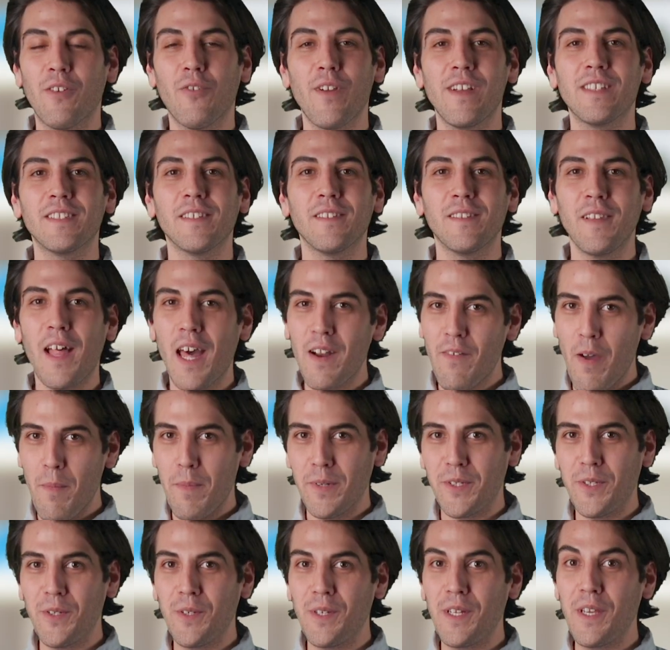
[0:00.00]
creates a lot of
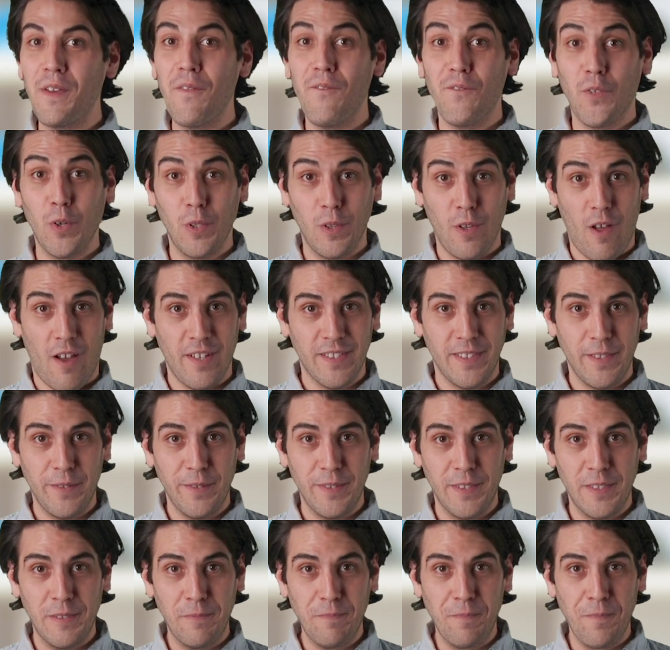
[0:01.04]
opportunity for
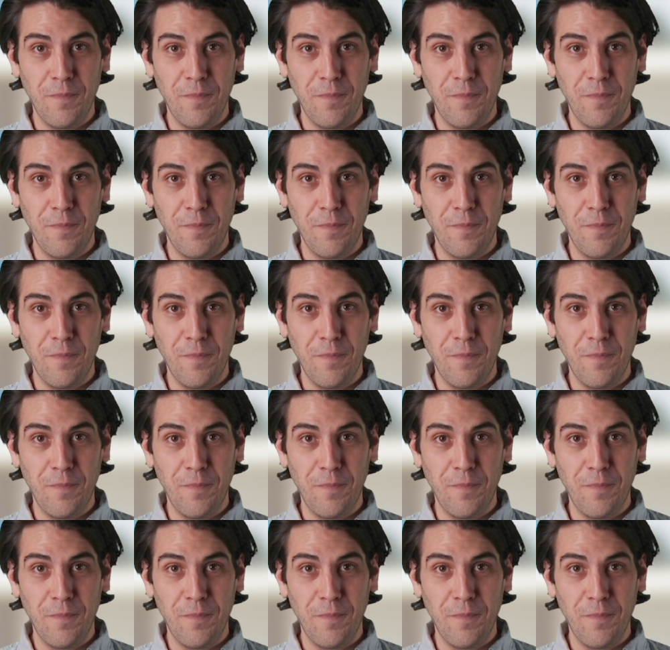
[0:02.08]
lawsuits.